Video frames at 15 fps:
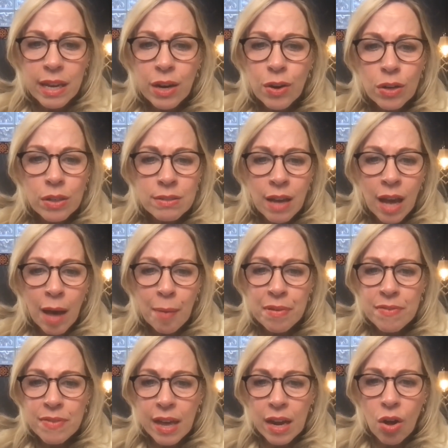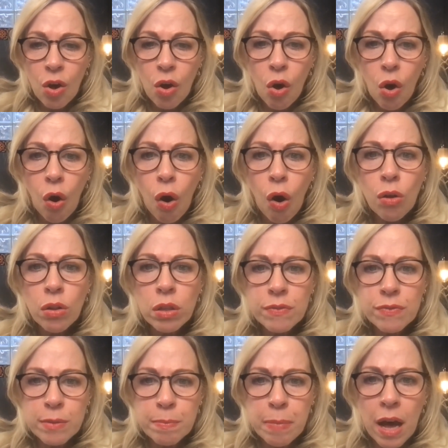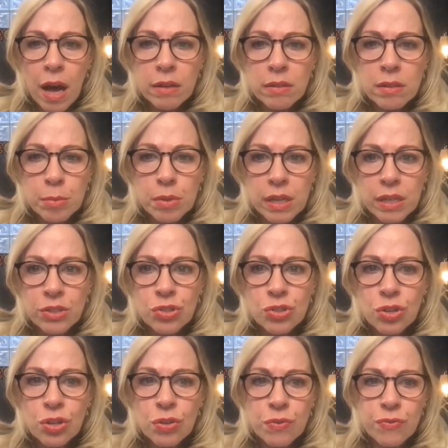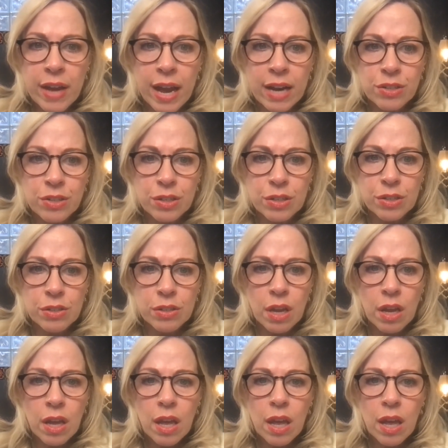Layer on top of that all of the possible external factors.